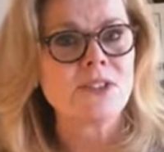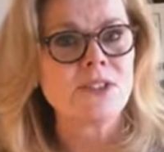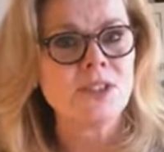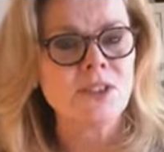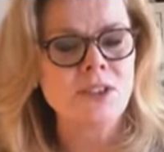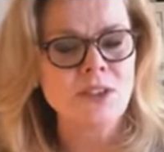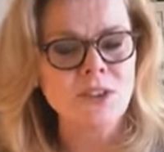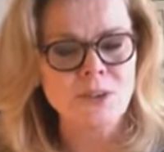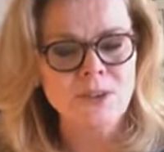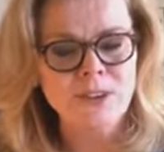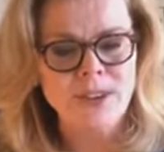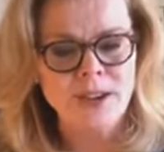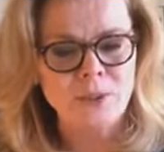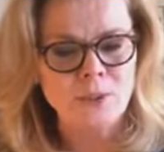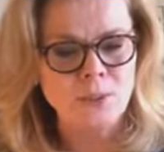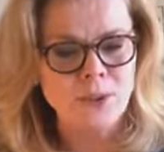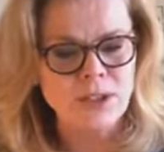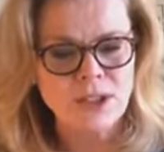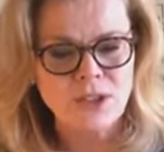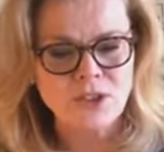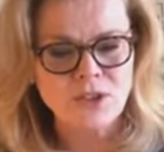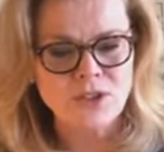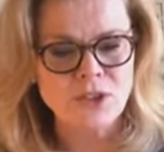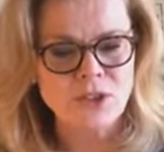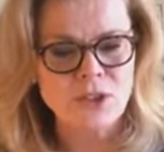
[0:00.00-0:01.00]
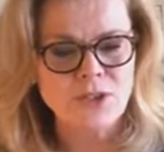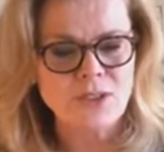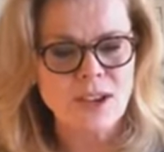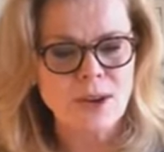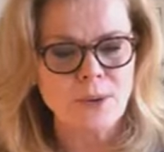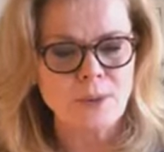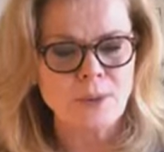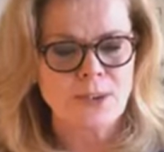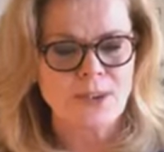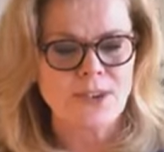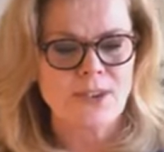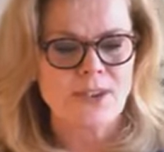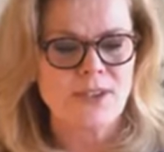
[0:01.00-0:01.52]
You know that. We can do that
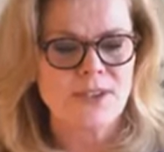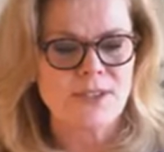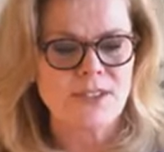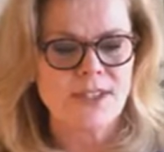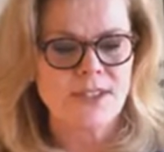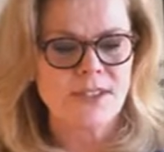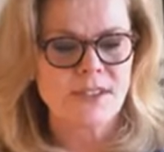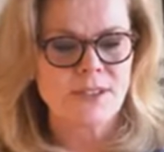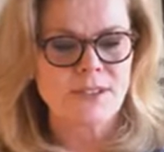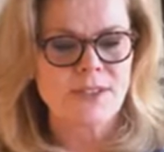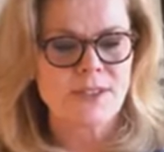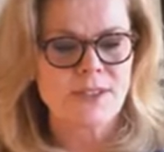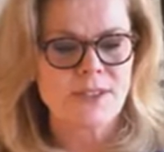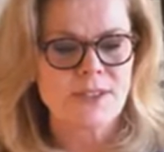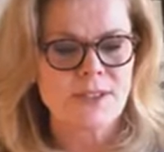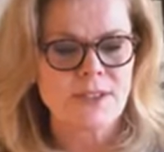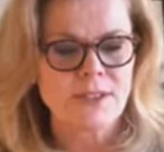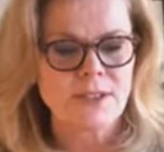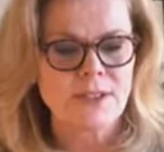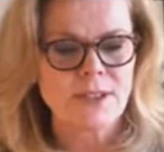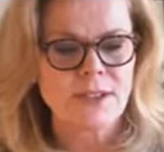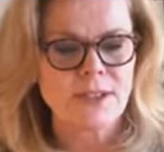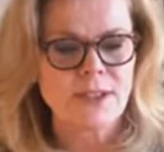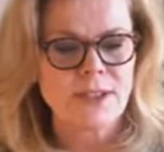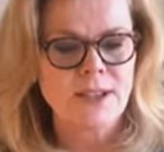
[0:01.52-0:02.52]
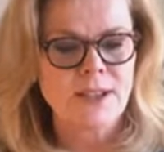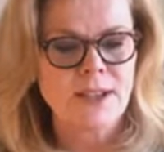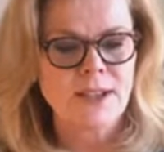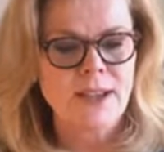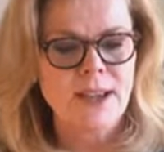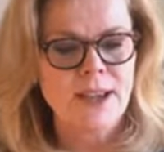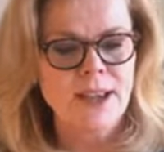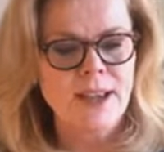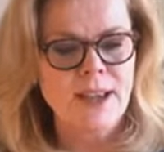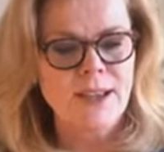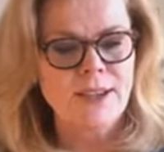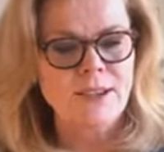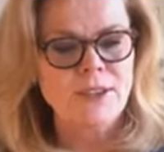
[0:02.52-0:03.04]
with ourselves.
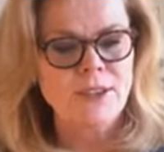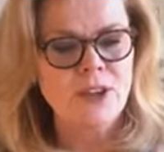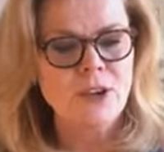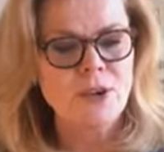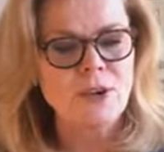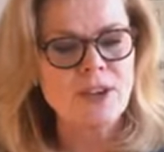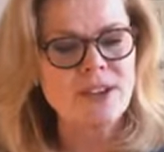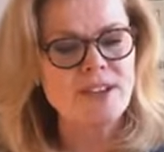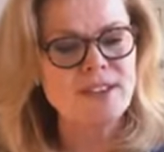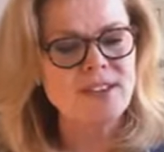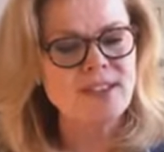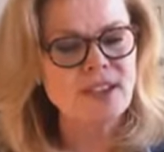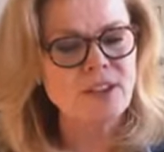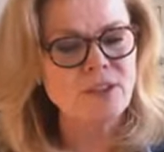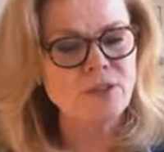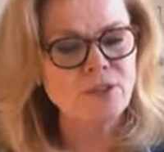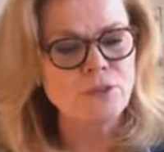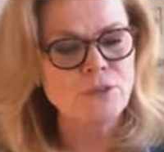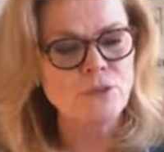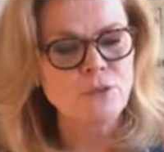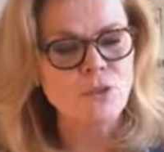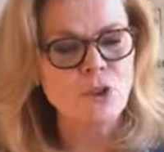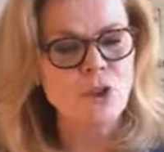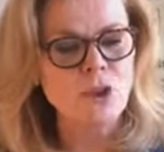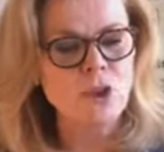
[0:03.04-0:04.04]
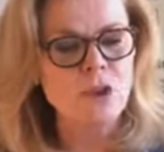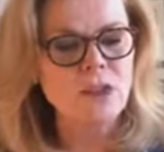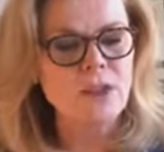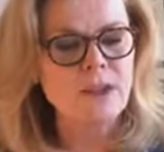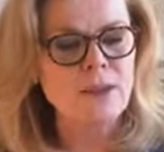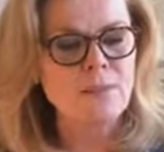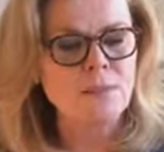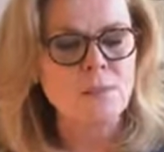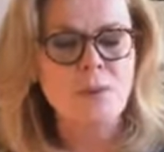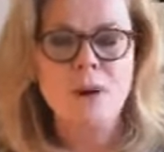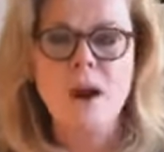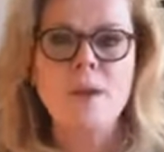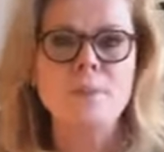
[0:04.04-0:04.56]
There is a full
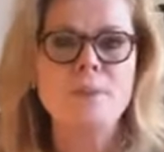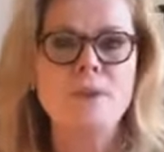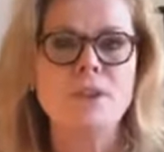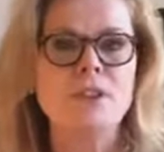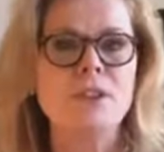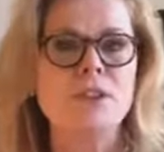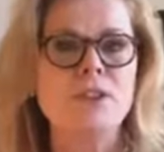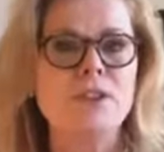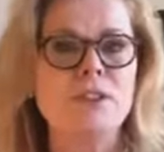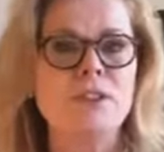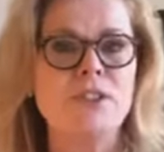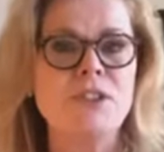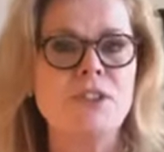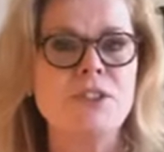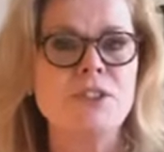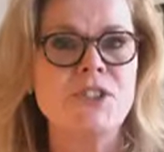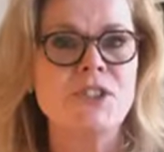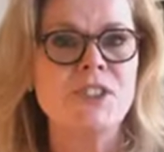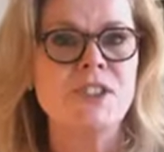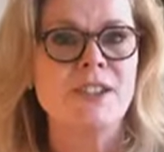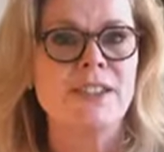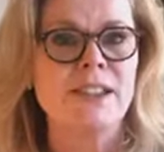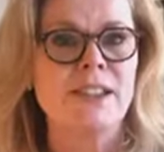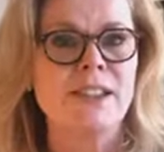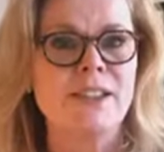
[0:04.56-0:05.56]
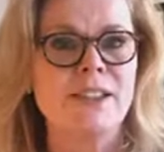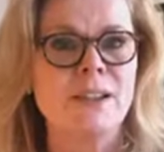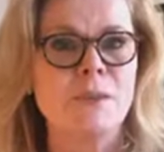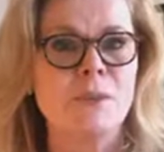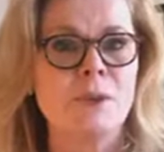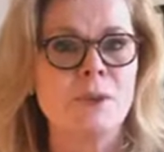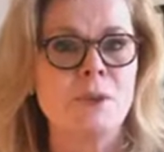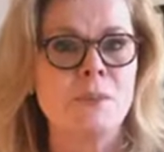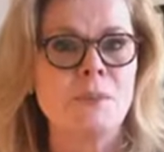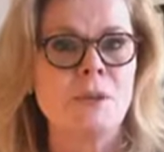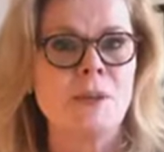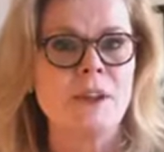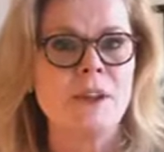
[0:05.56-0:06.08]
and proper conclusion then that
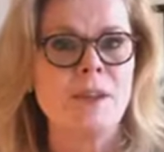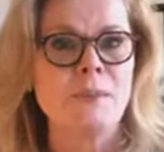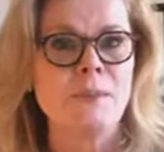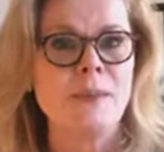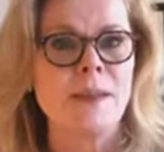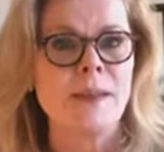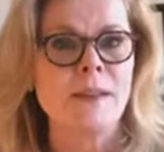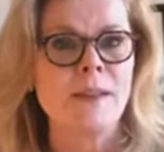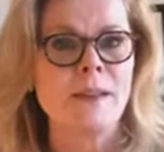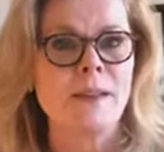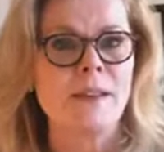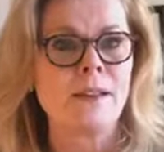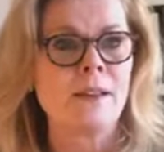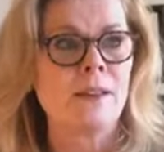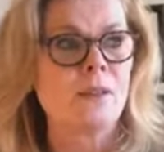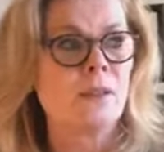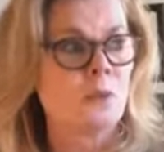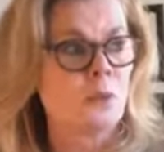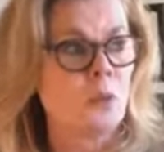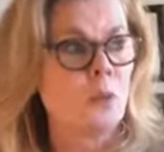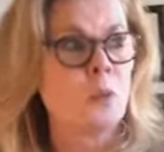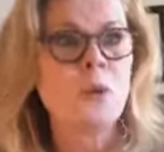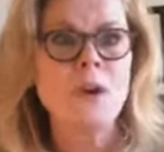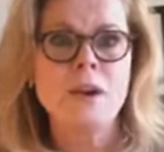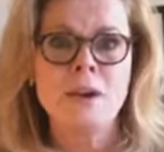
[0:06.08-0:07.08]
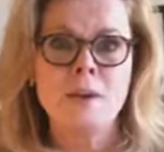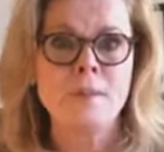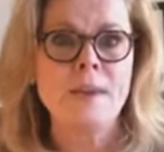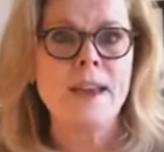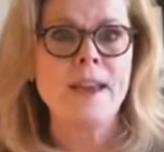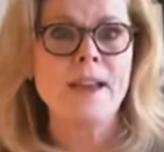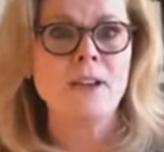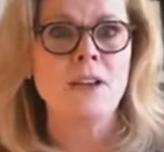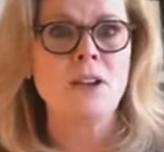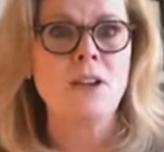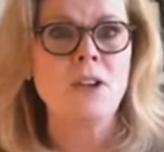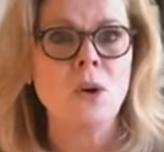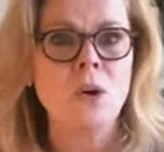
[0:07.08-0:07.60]
we can make. We're going to
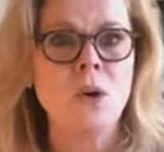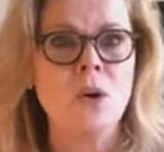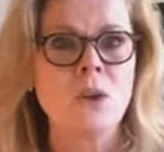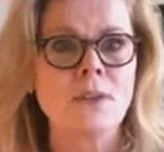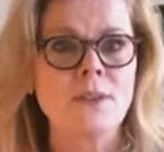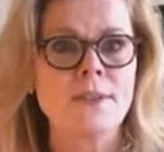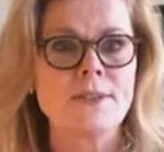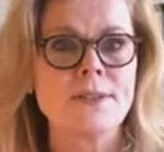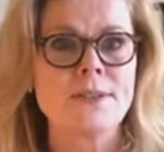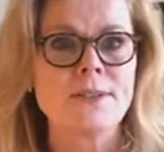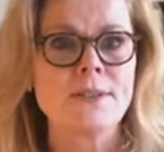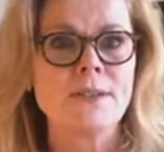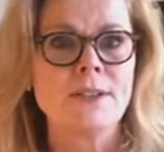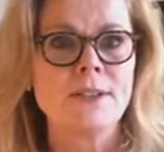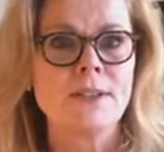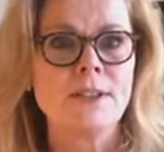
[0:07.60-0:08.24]
make our goals.